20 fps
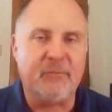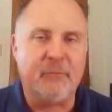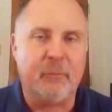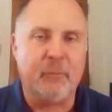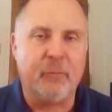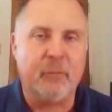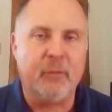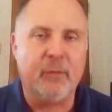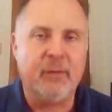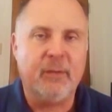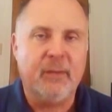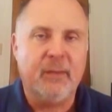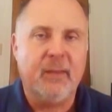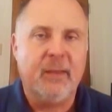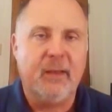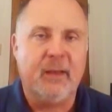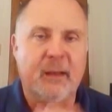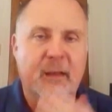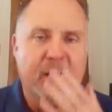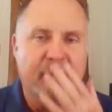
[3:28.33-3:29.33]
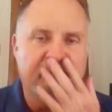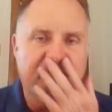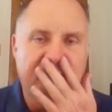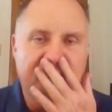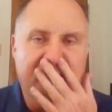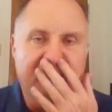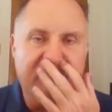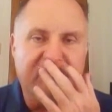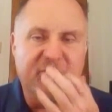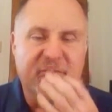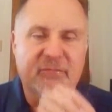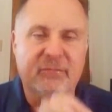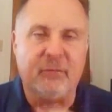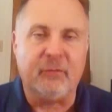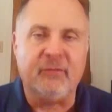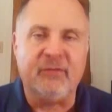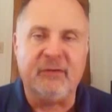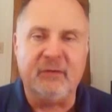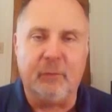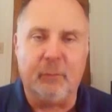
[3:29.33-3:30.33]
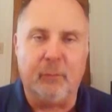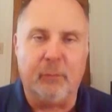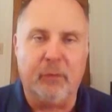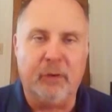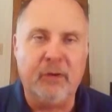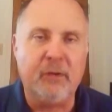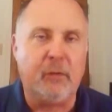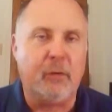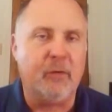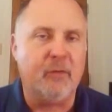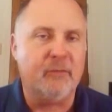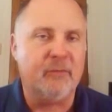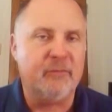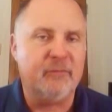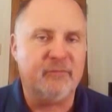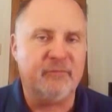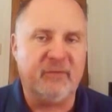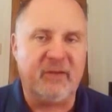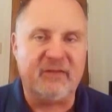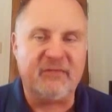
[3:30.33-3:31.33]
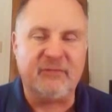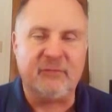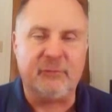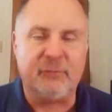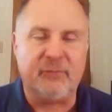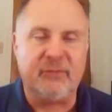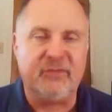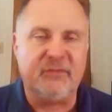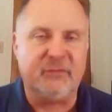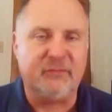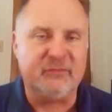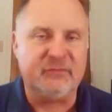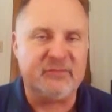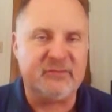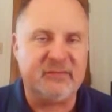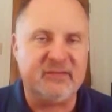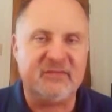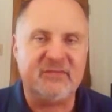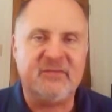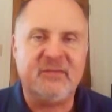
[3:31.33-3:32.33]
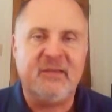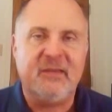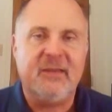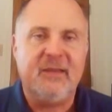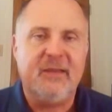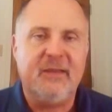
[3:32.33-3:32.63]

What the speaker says: Ford, Philosophy 1301 or Philosophy 2036